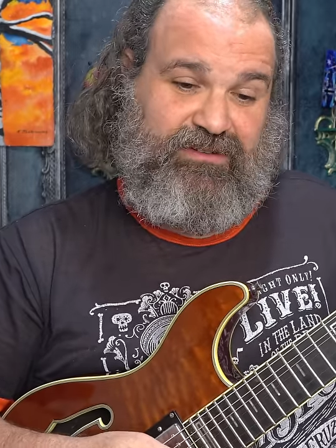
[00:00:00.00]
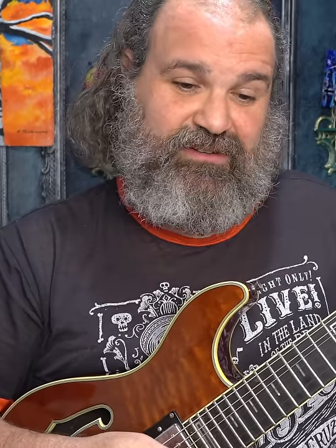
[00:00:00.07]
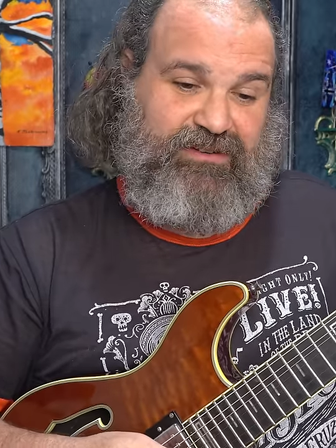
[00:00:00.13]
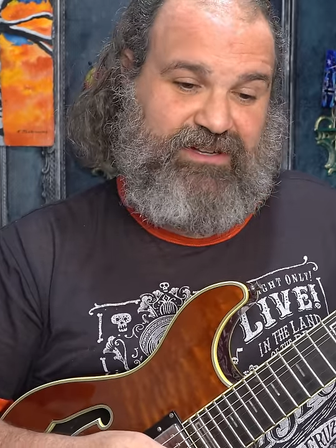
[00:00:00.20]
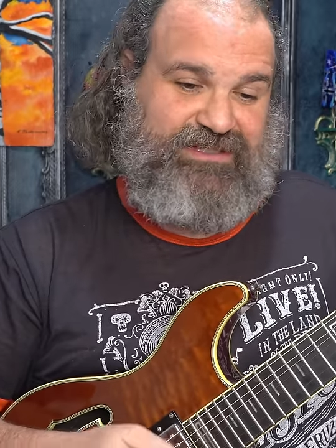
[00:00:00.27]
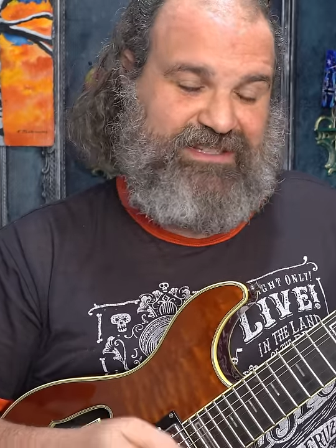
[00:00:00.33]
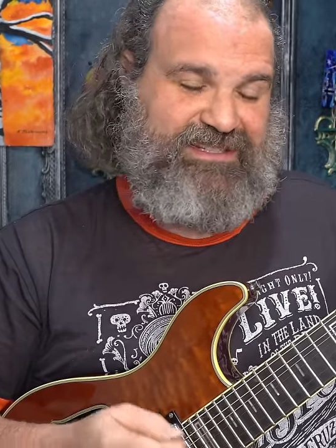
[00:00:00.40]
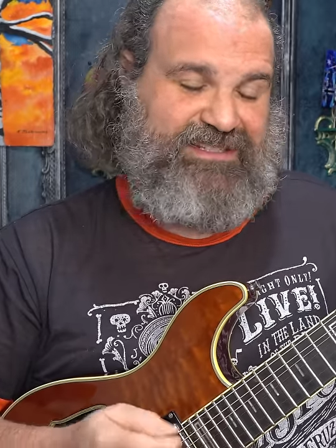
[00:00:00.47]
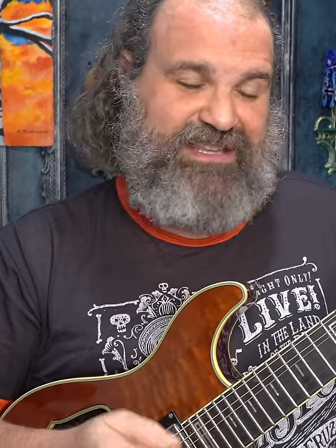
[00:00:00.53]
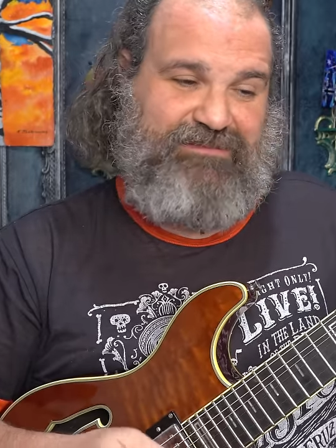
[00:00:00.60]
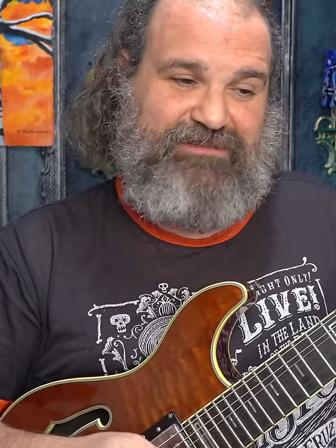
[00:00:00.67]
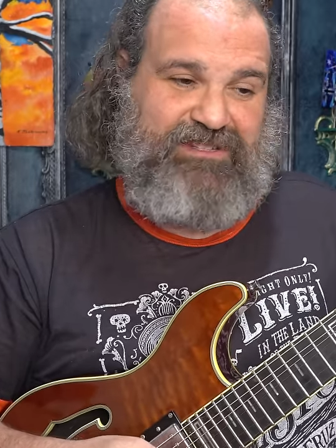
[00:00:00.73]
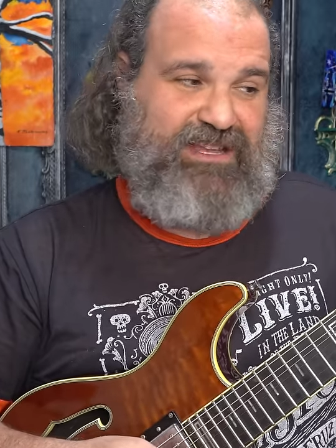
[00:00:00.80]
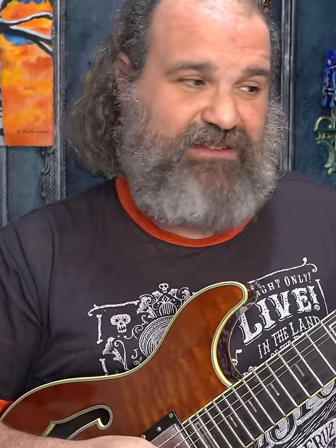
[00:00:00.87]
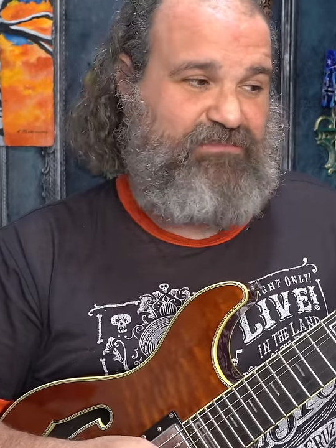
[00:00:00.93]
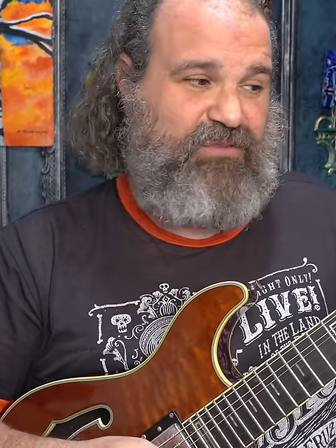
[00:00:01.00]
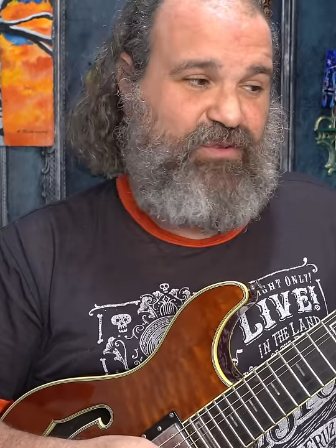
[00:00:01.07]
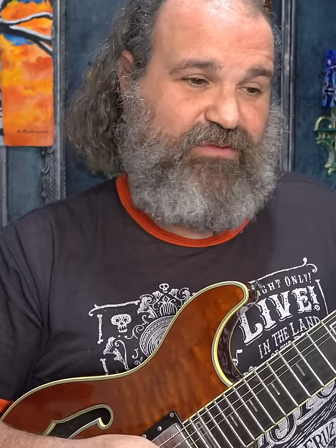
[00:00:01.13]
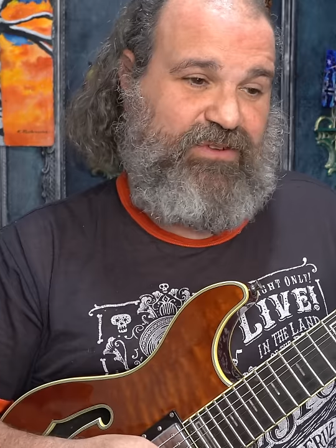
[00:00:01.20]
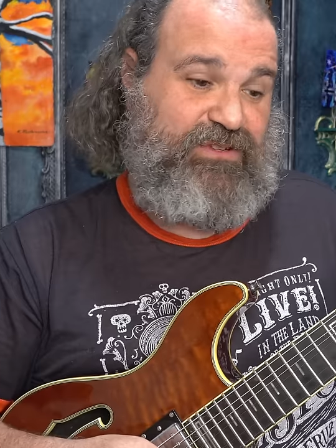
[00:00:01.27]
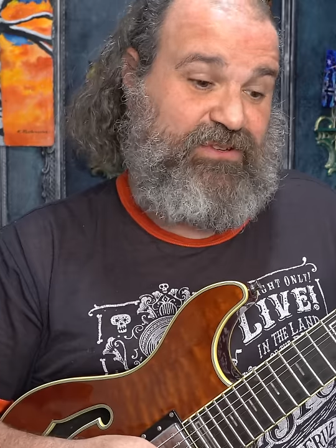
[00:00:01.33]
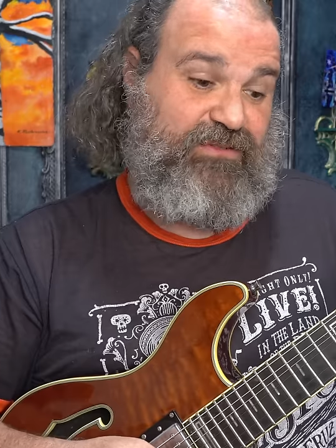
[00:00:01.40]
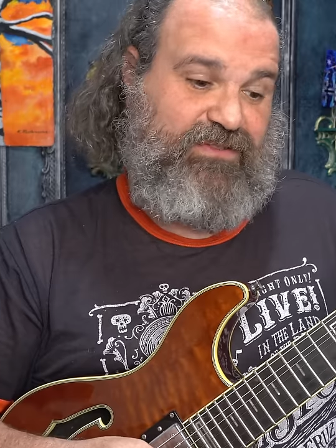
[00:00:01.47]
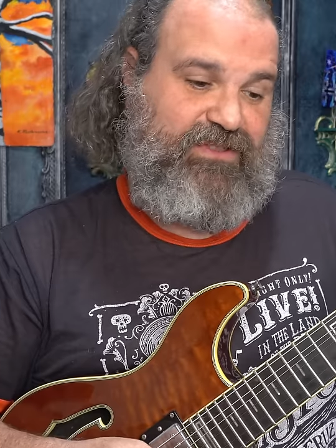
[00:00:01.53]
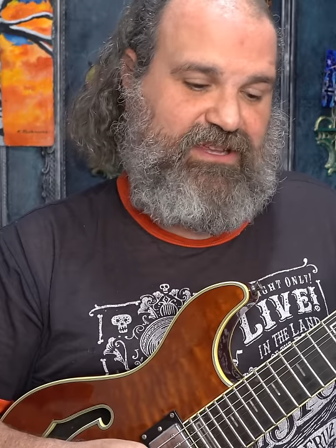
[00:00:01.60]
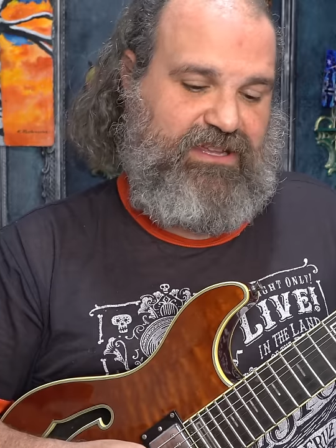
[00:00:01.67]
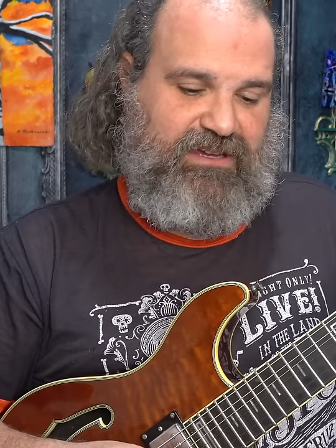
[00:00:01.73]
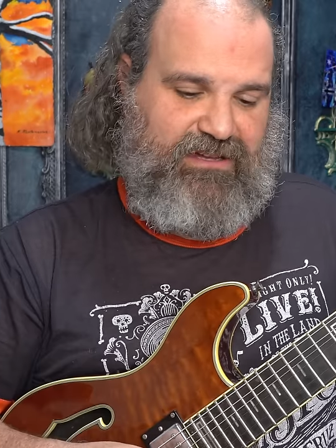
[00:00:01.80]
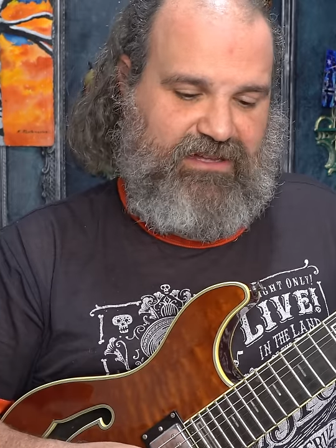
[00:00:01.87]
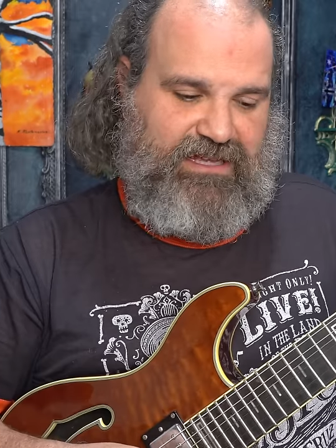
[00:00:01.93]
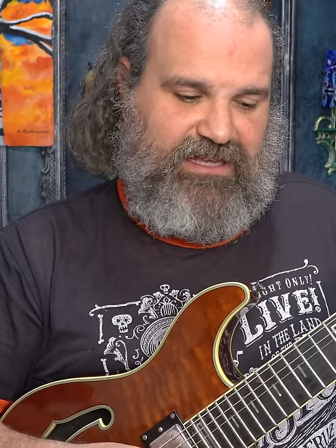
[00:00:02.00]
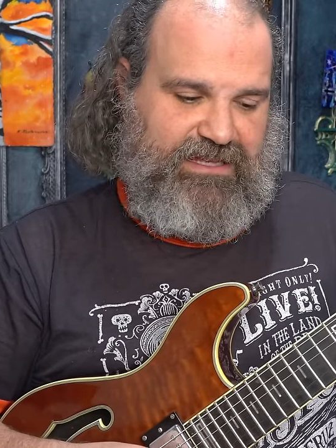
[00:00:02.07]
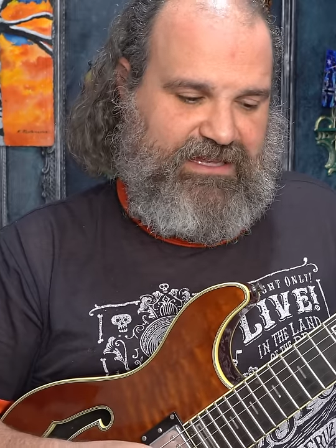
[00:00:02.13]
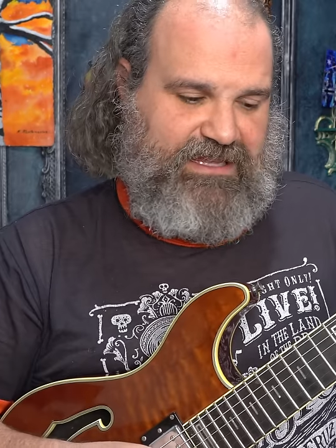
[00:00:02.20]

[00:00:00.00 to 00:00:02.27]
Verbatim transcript: All right, it's the same exact move we do for the uh,